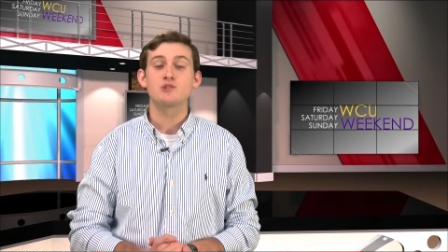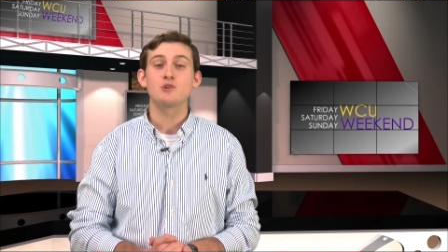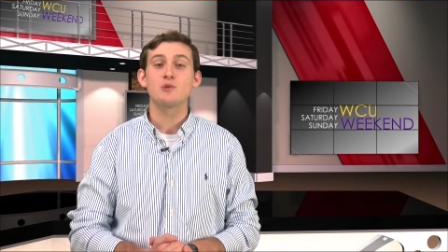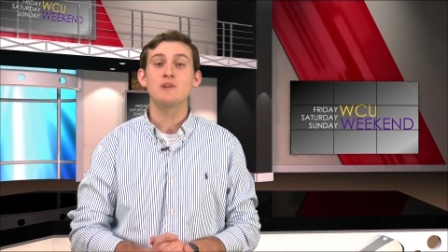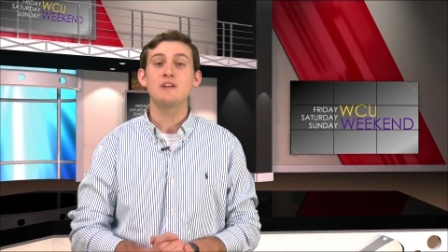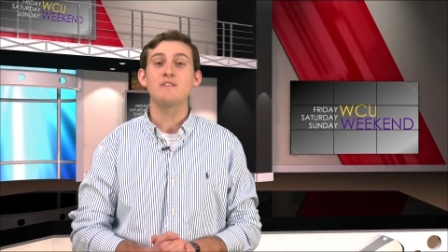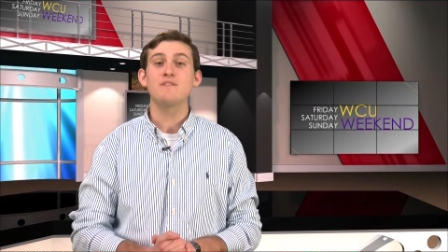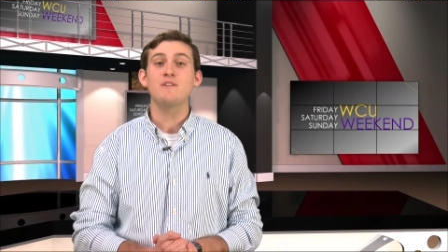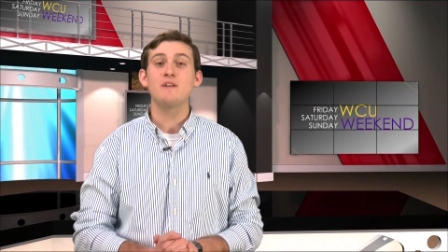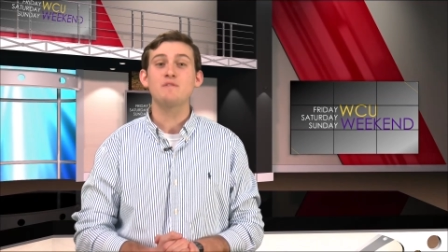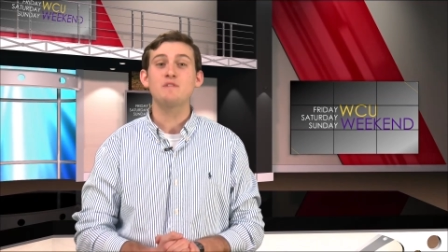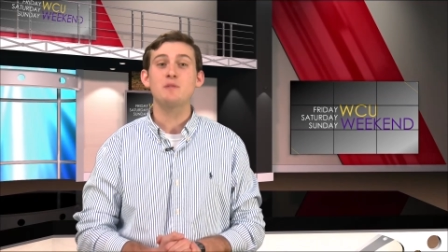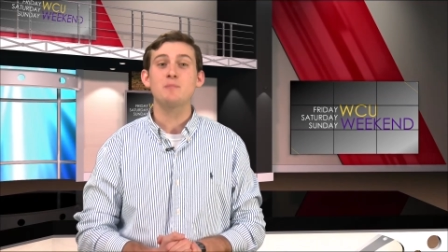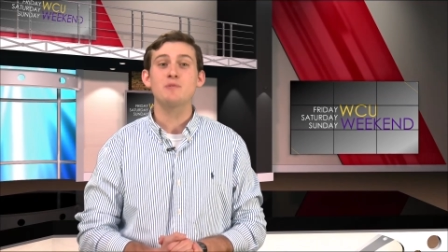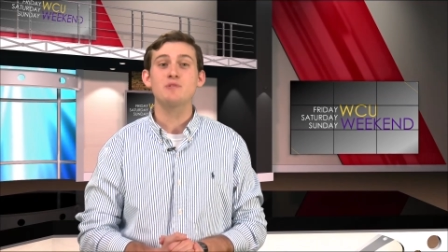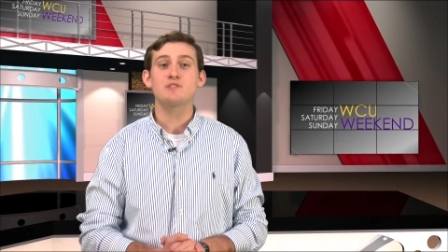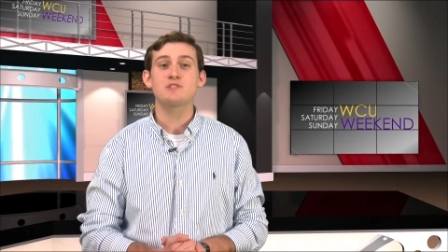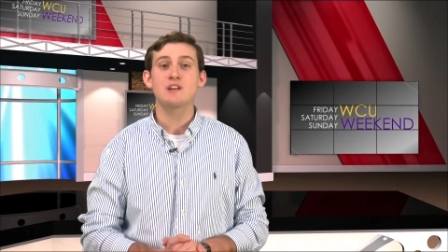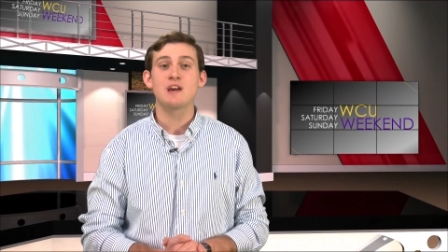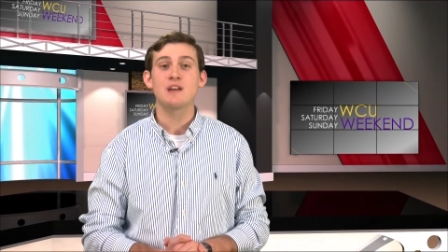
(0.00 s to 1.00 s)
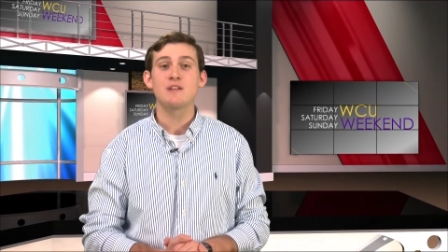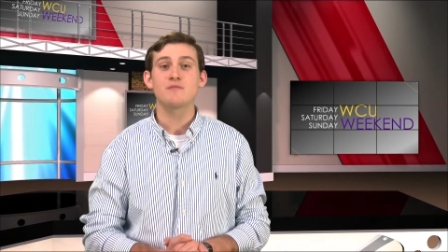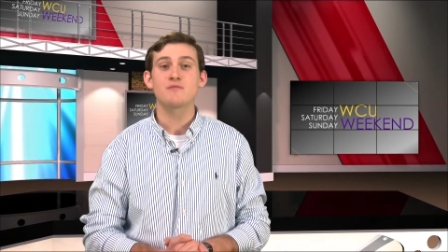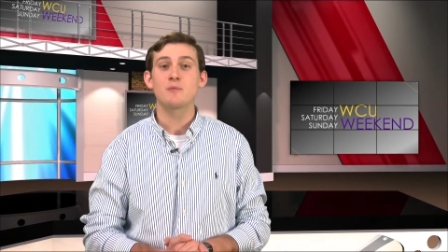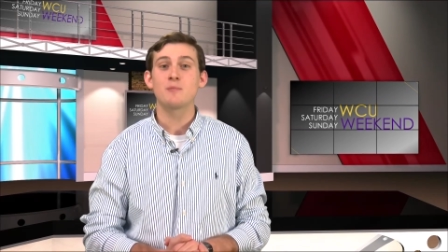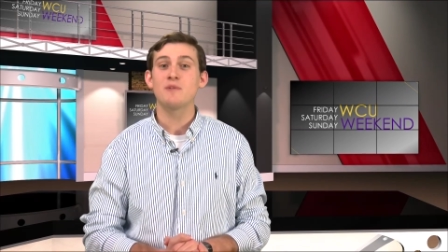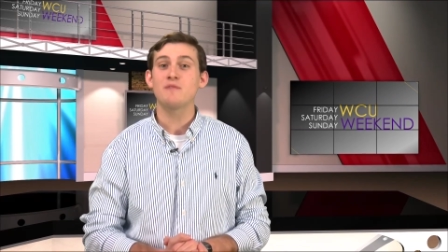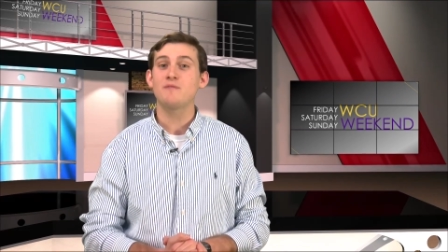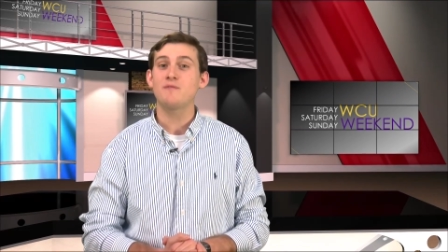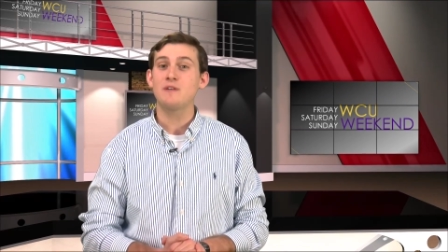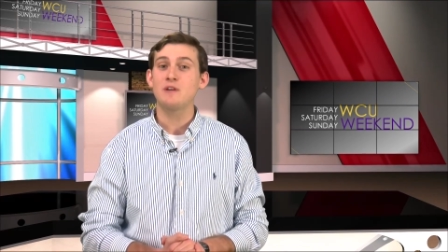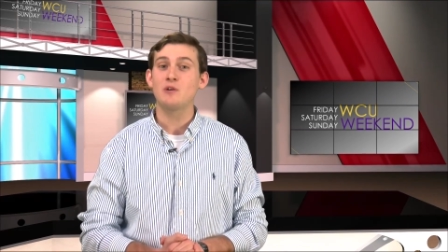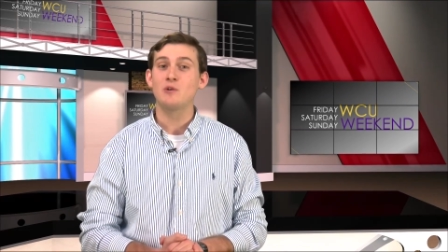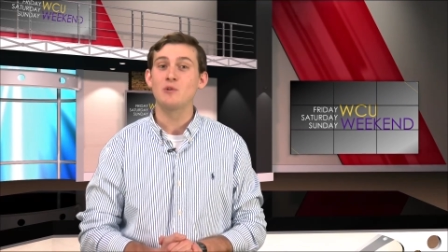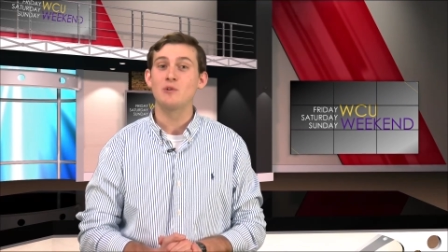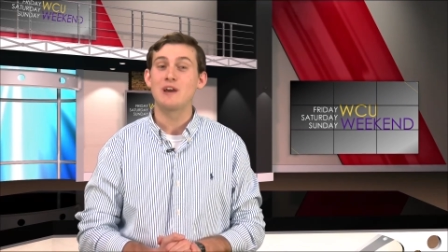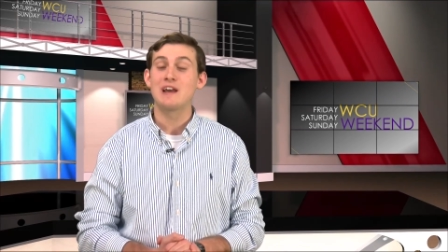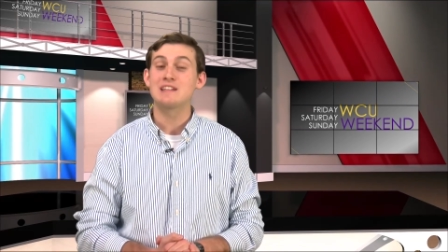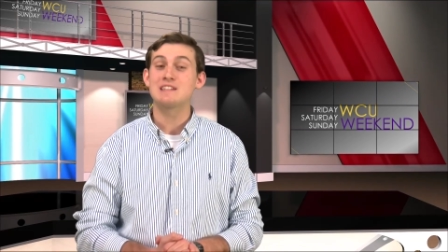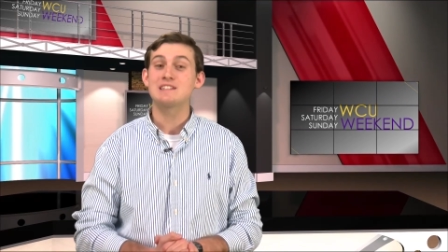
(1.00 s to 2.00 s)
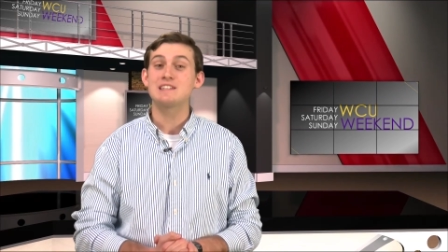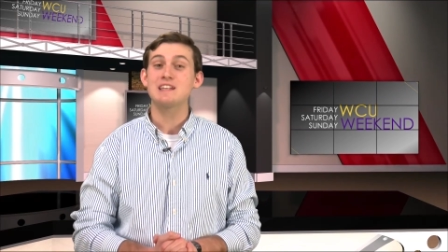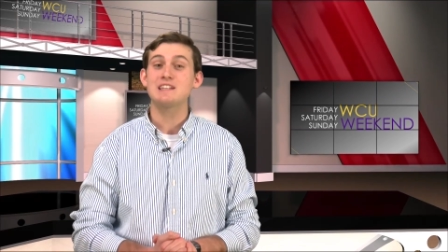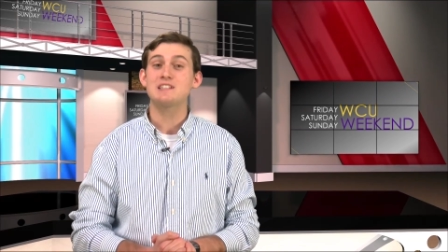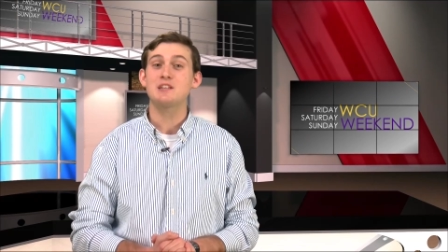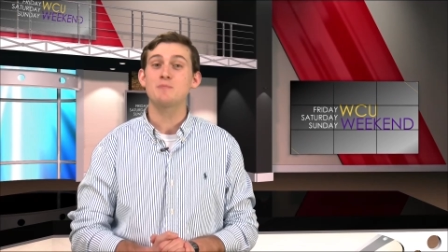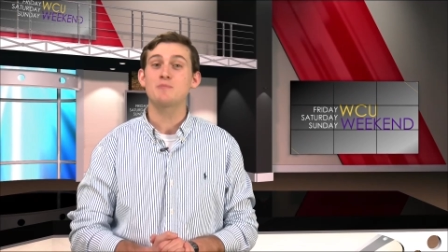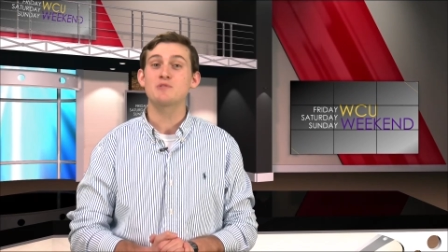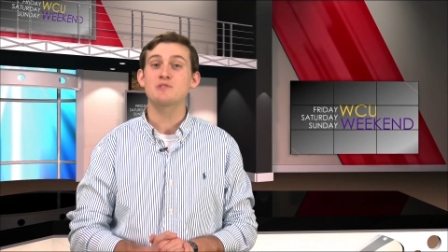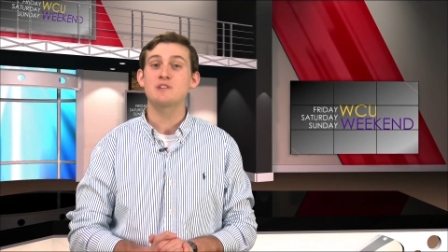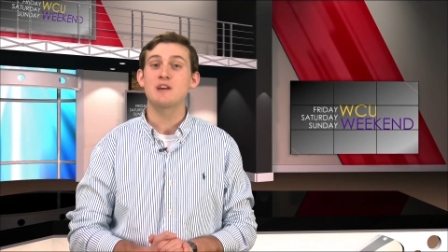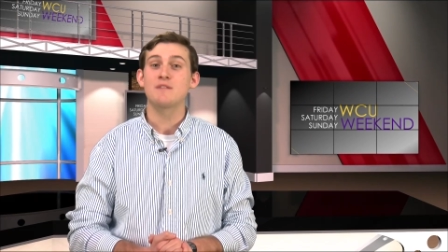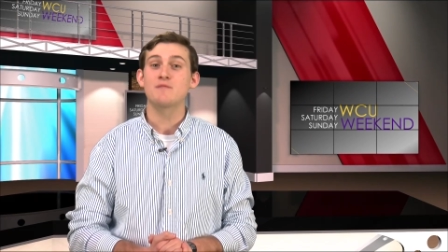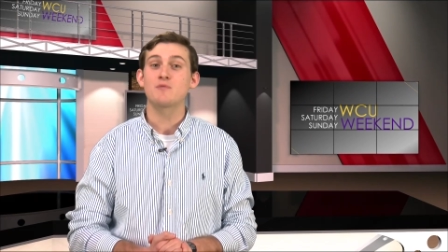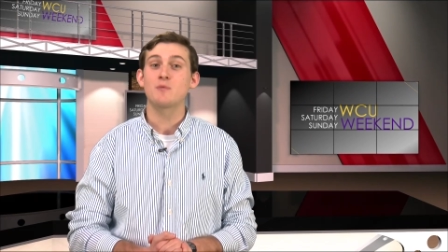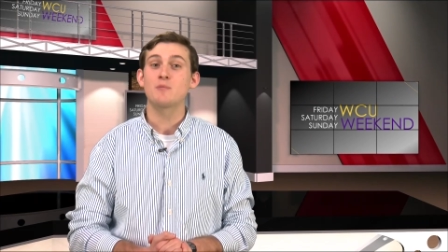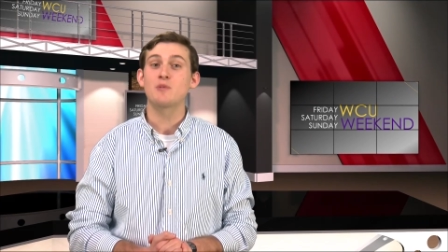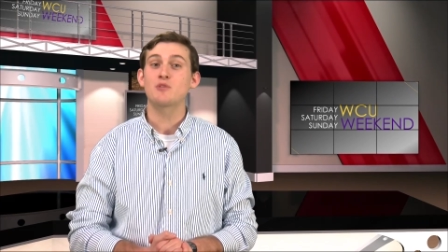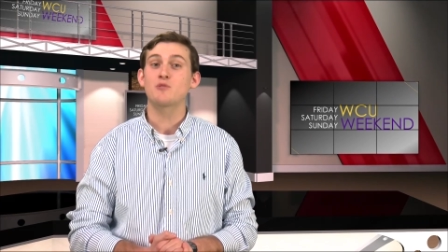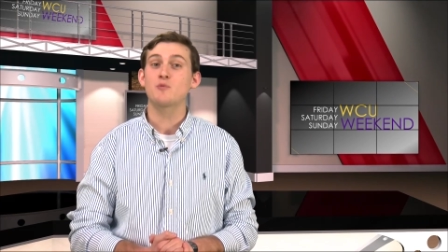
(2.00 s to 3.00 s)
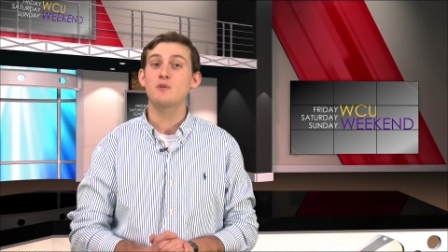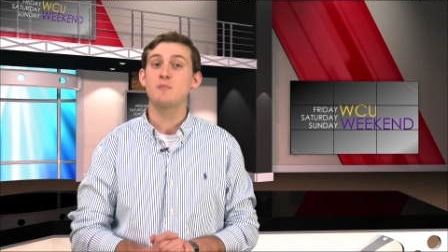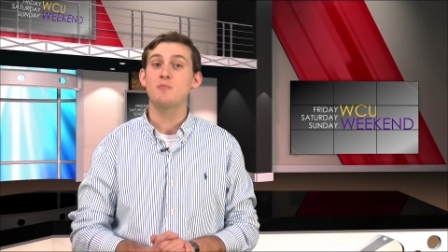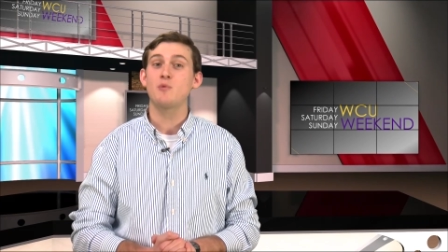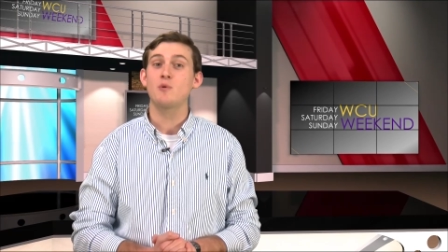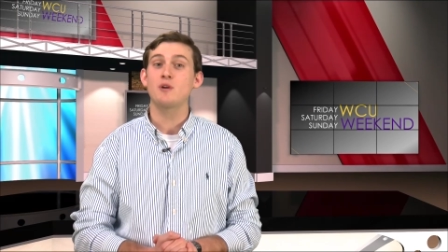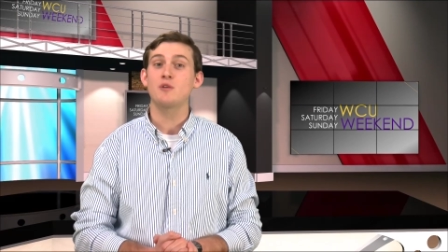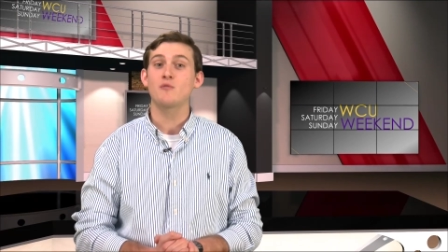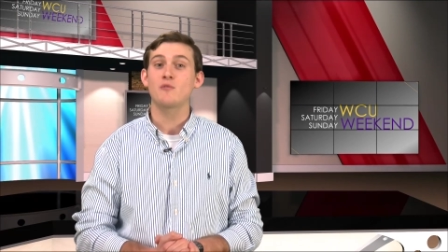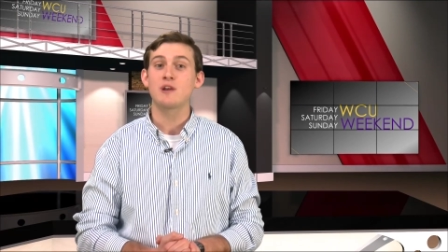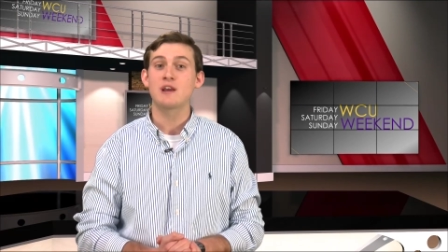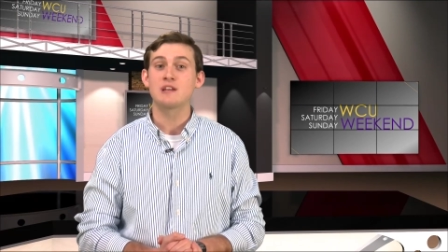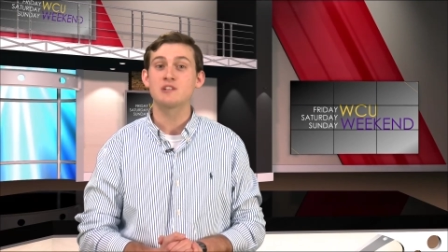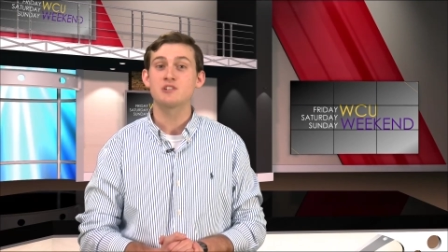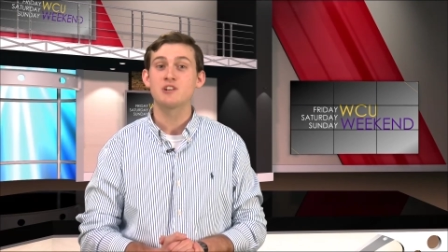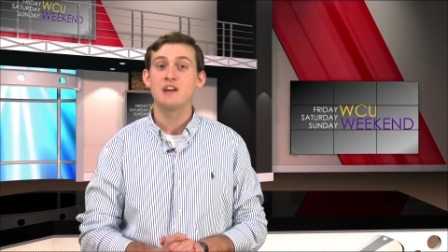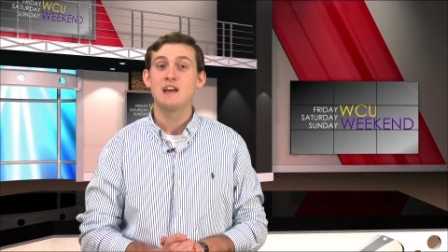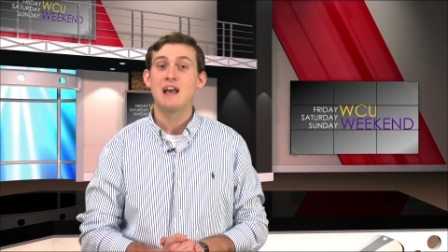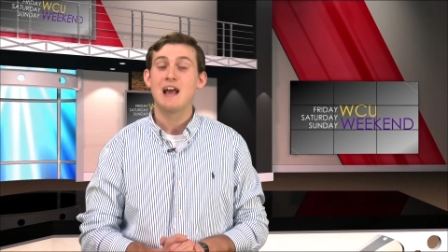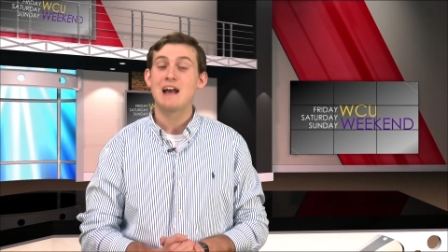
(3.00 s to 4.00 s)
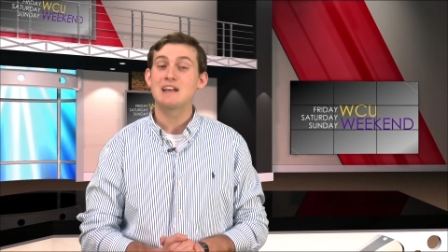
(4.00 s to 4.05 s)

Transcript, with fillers: shooting 50% from the field and 60% from the three point range